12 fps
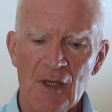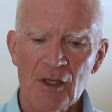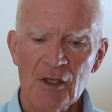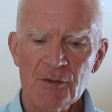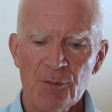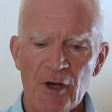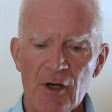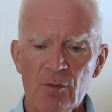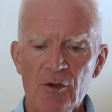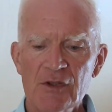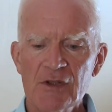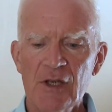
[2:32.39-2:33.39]
His
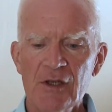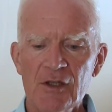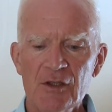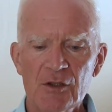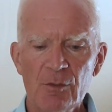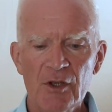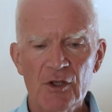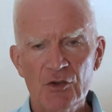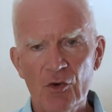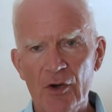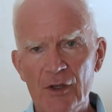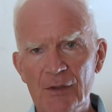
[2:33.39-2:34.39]
parables tended to be
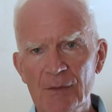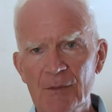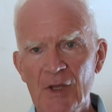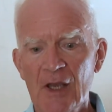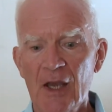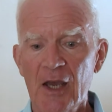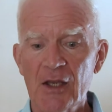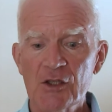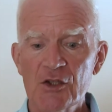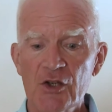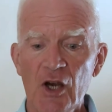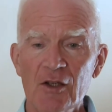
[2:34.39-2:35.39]
short and
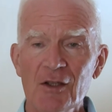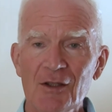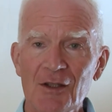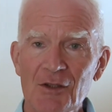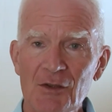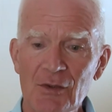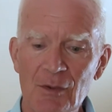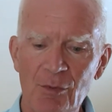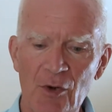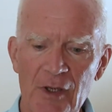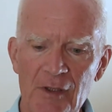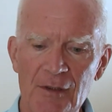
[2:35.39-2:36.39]
shockingly to the
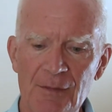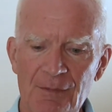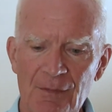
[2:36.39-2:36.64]
point.